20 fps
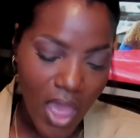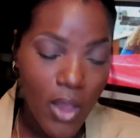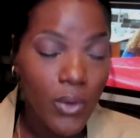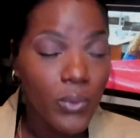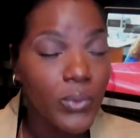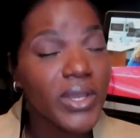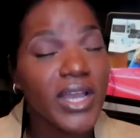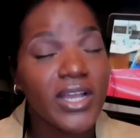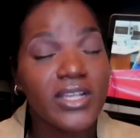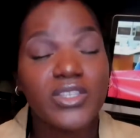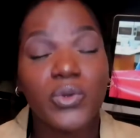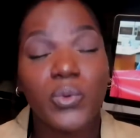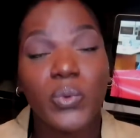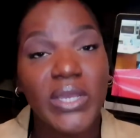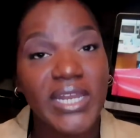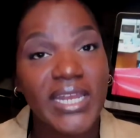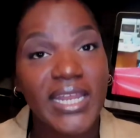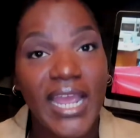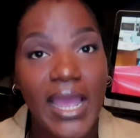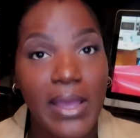We got to
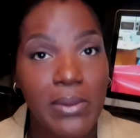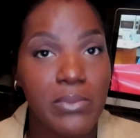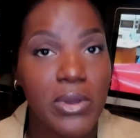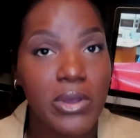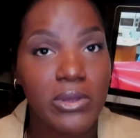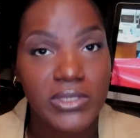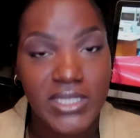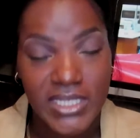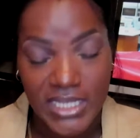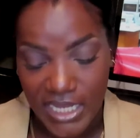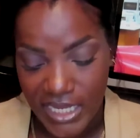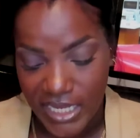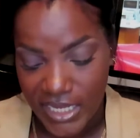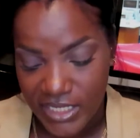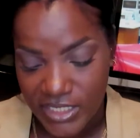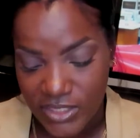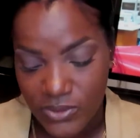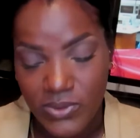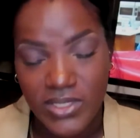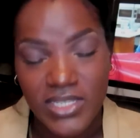Wendy got most
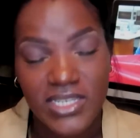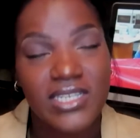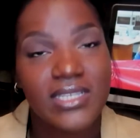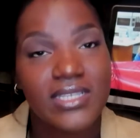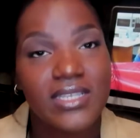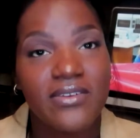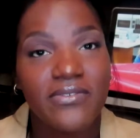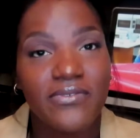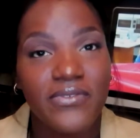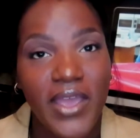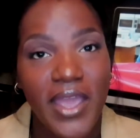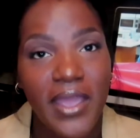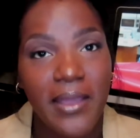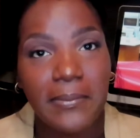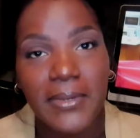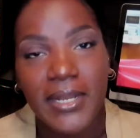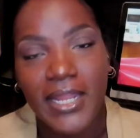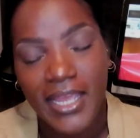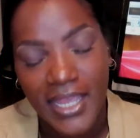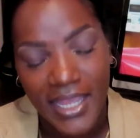scenes with this little
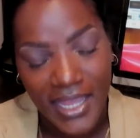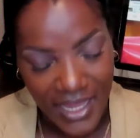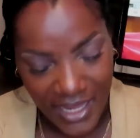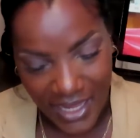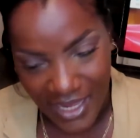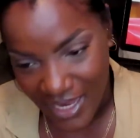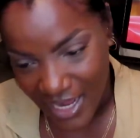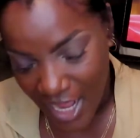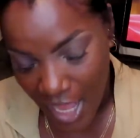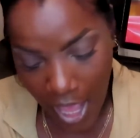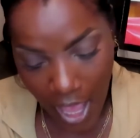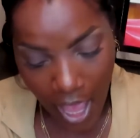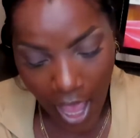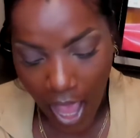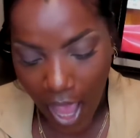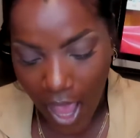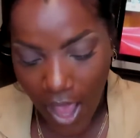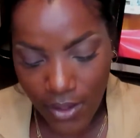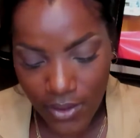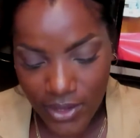family.
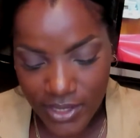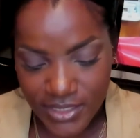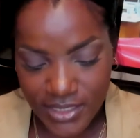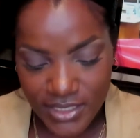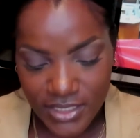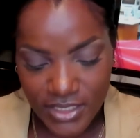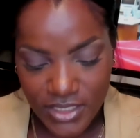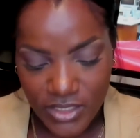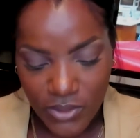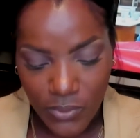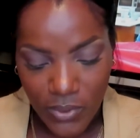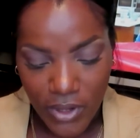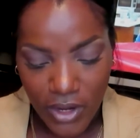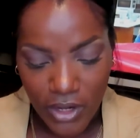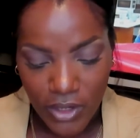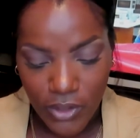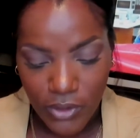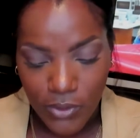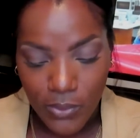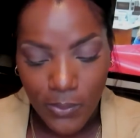All her scenes are with
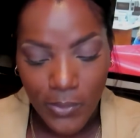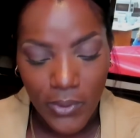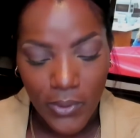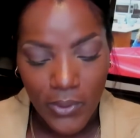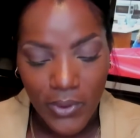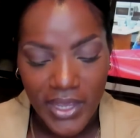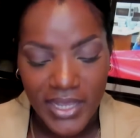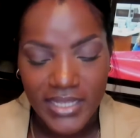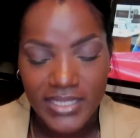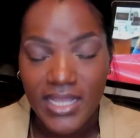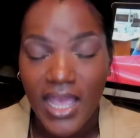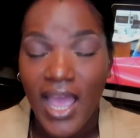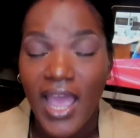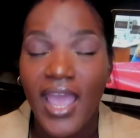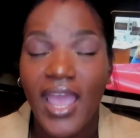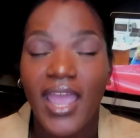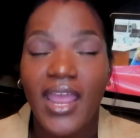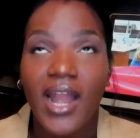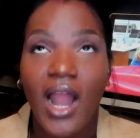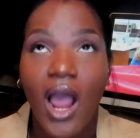her little boys. I
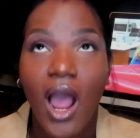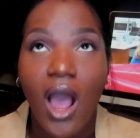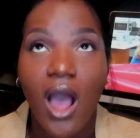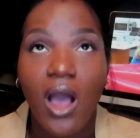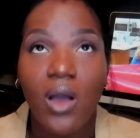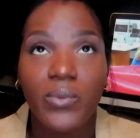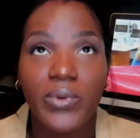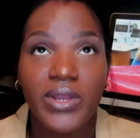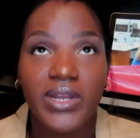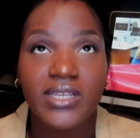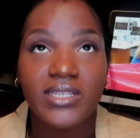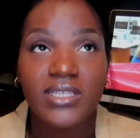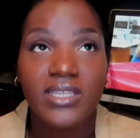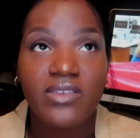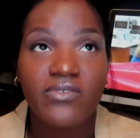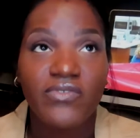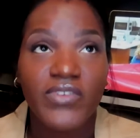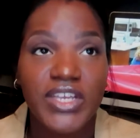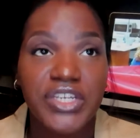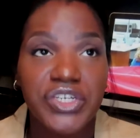hate all Wendy's
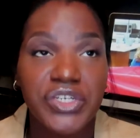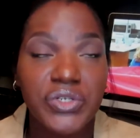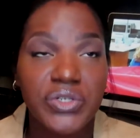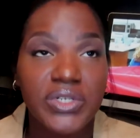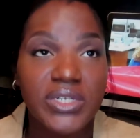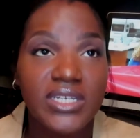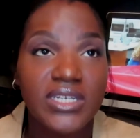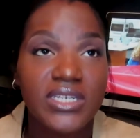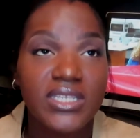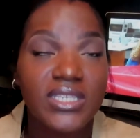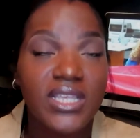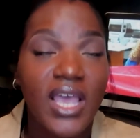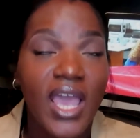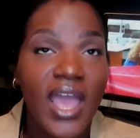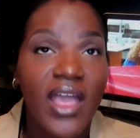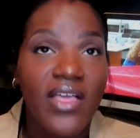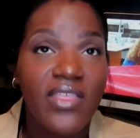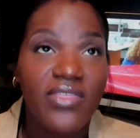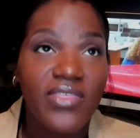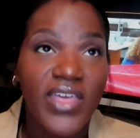confessional looks.
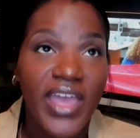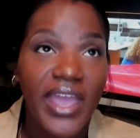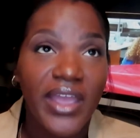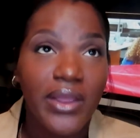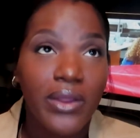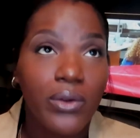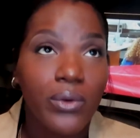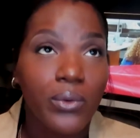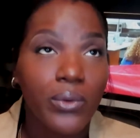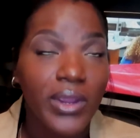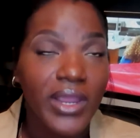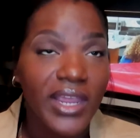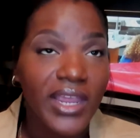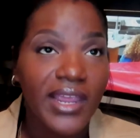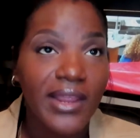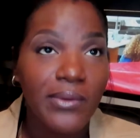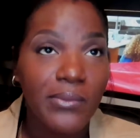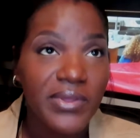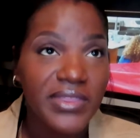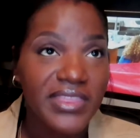That
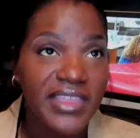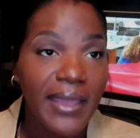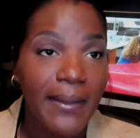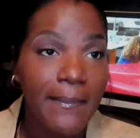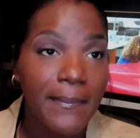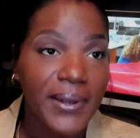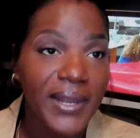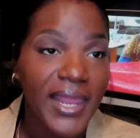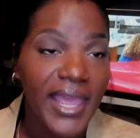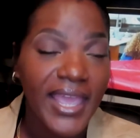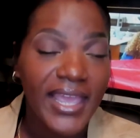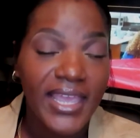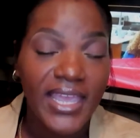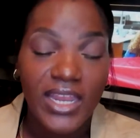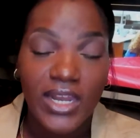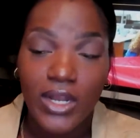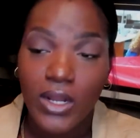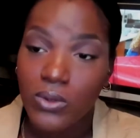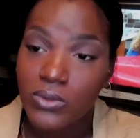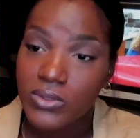green with that black
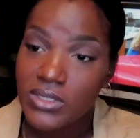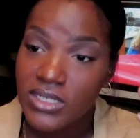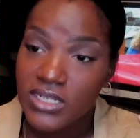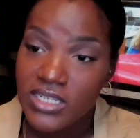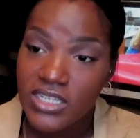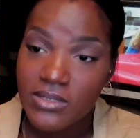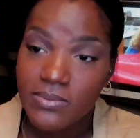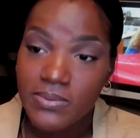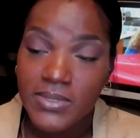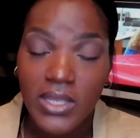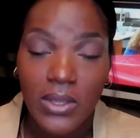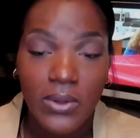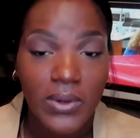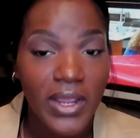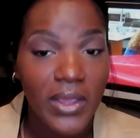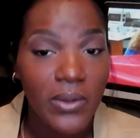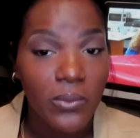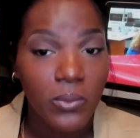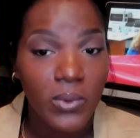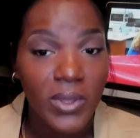and those clips on
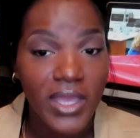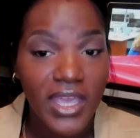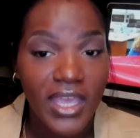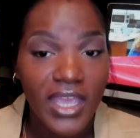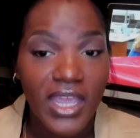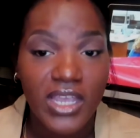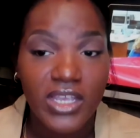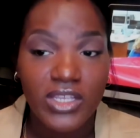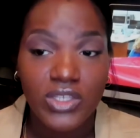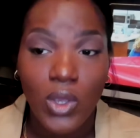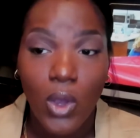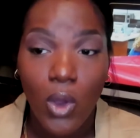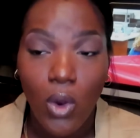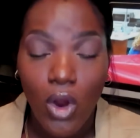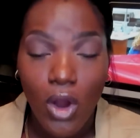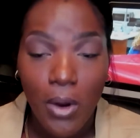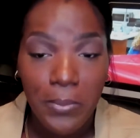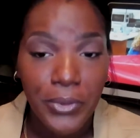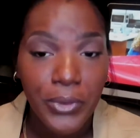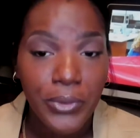that wig is
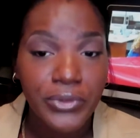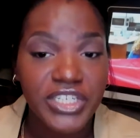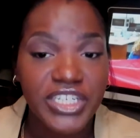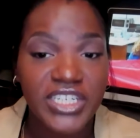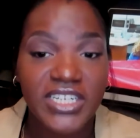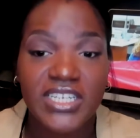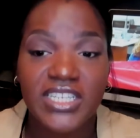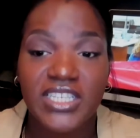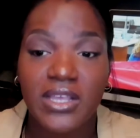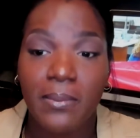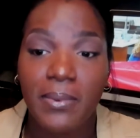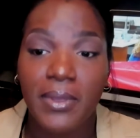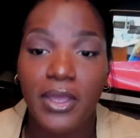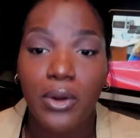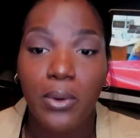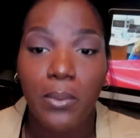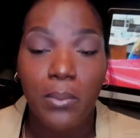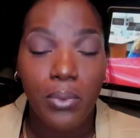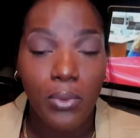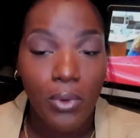horrible. She needs a
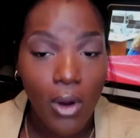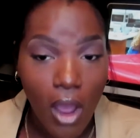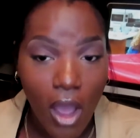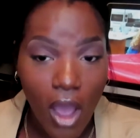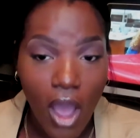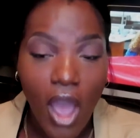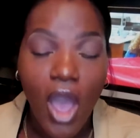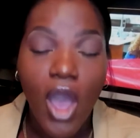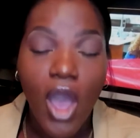better bra.